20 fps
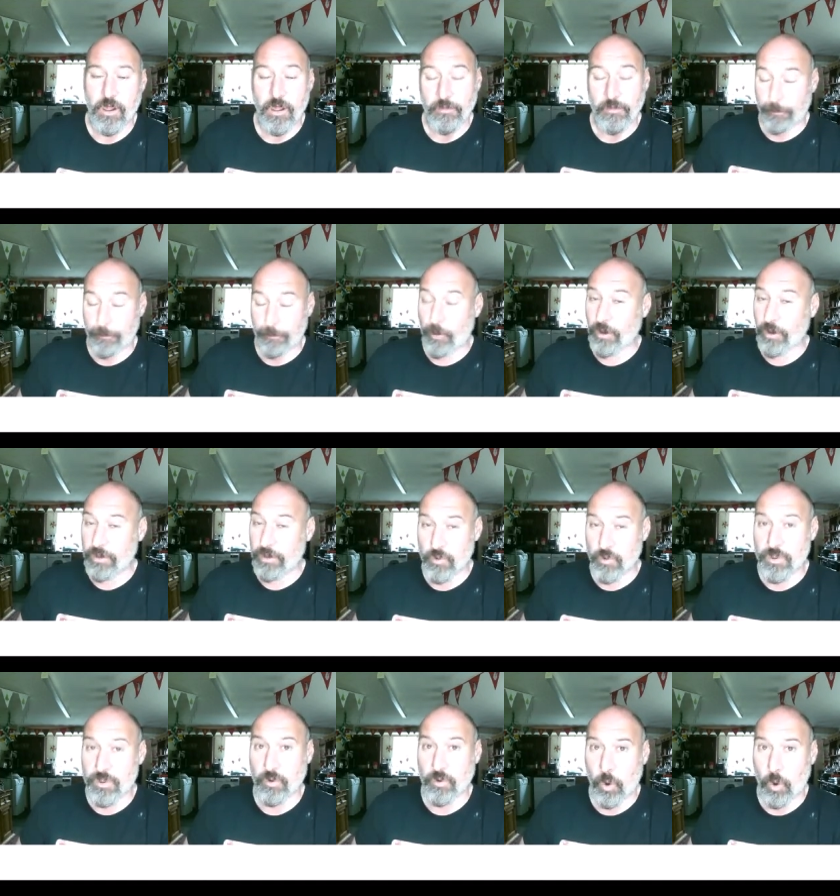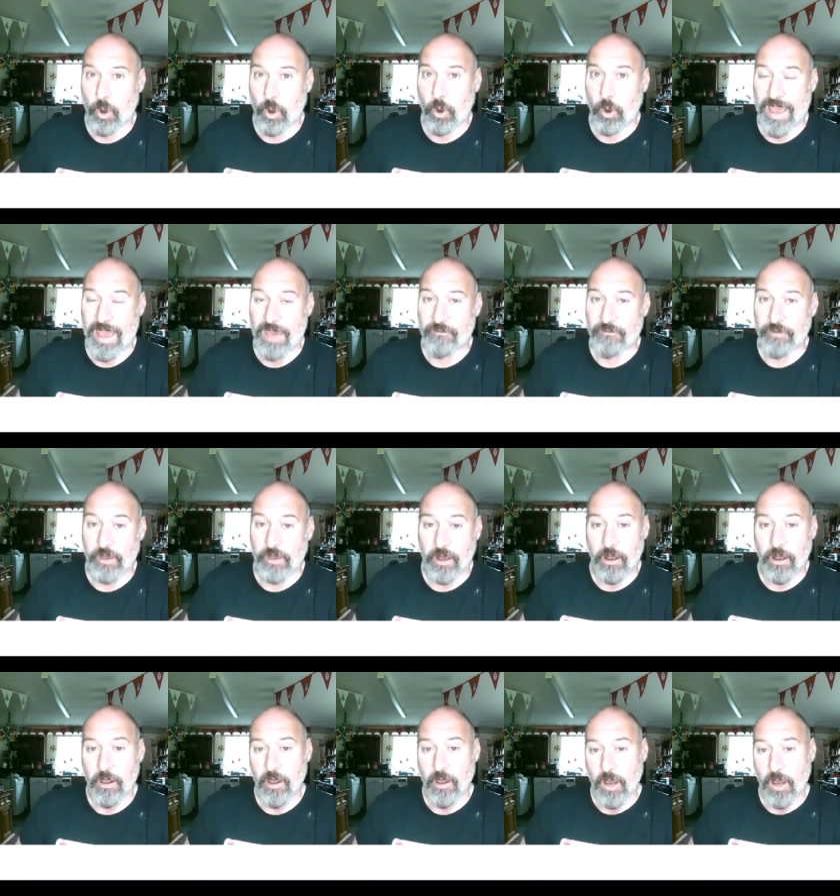The bike's also quite a lot heavier.
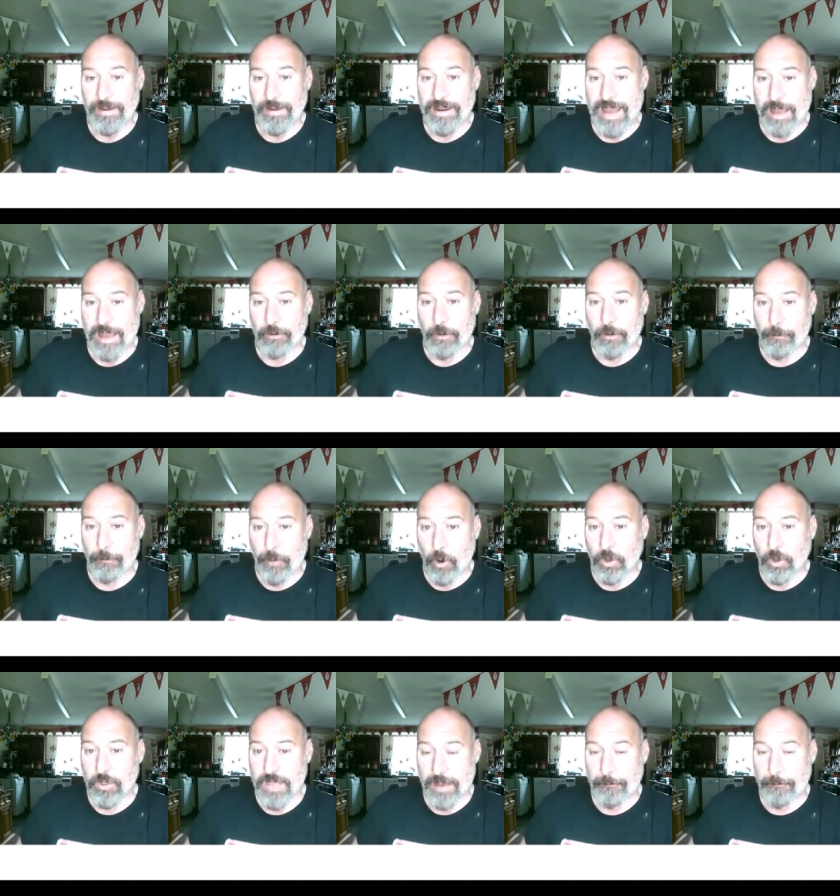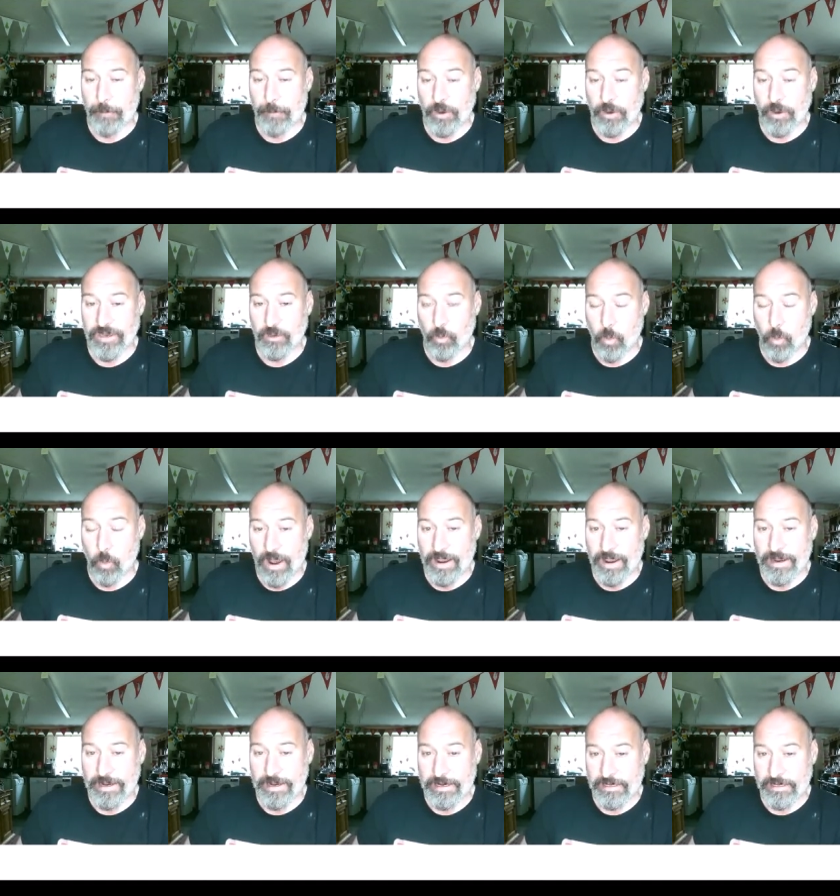I mean, out of the box, that bike
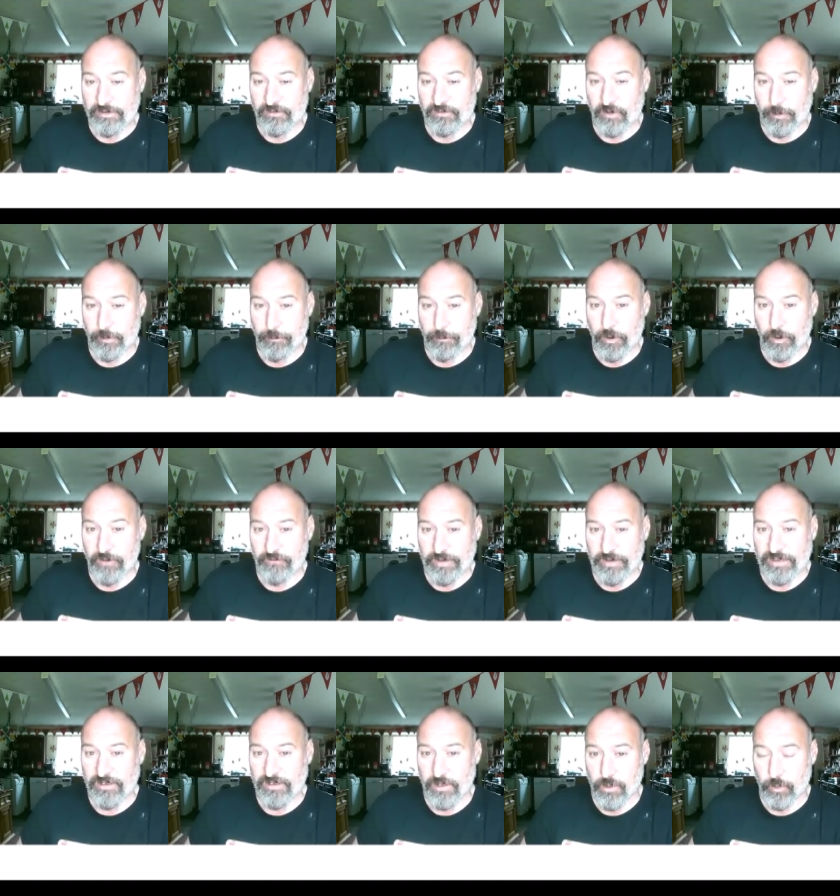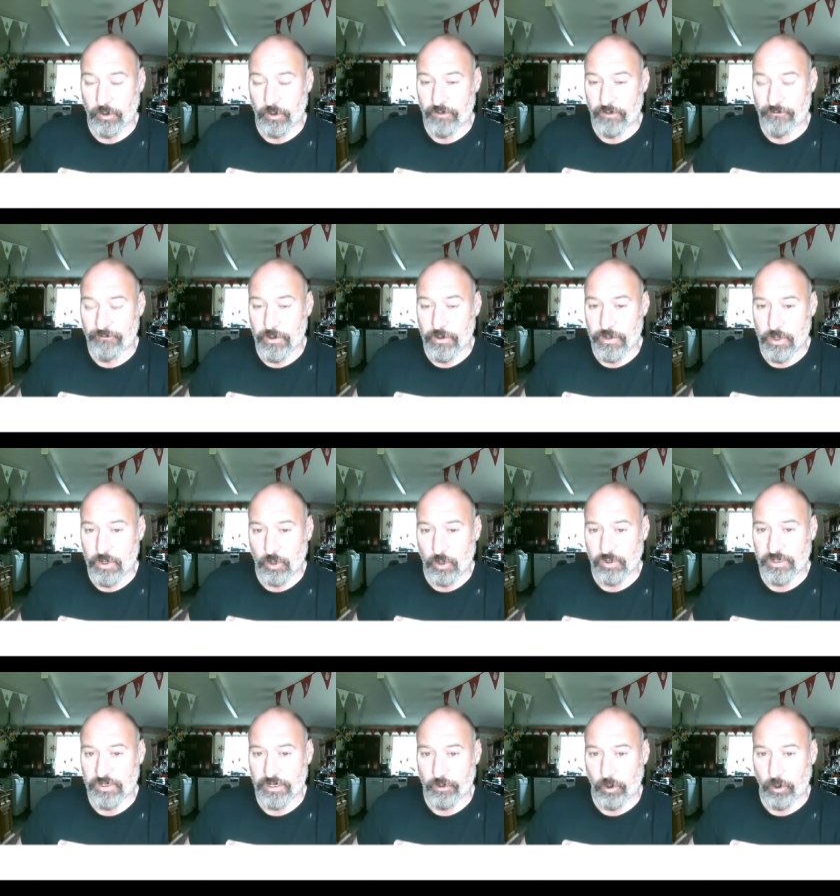weighs, I mean, my Vitus, when I first
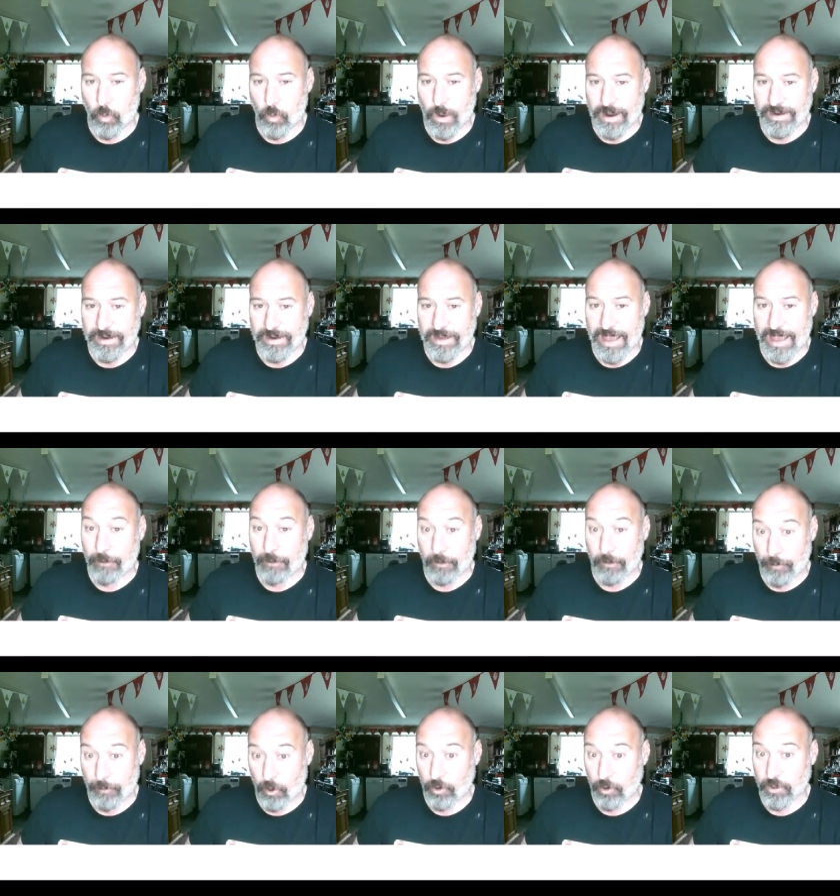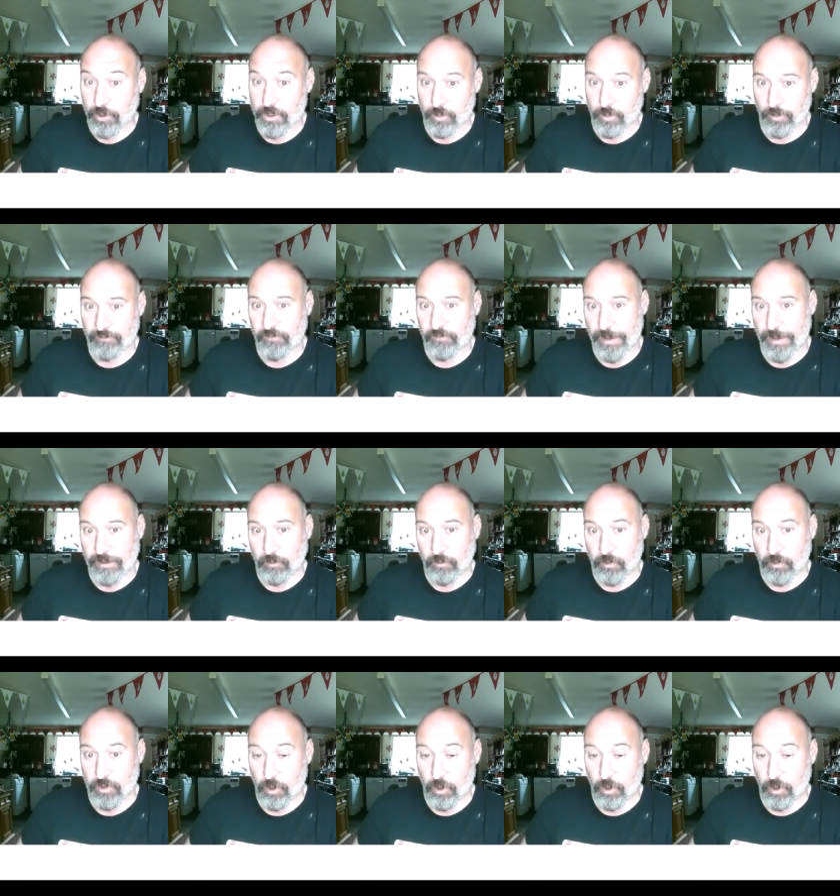got it and I weighed it out of the box with the pedals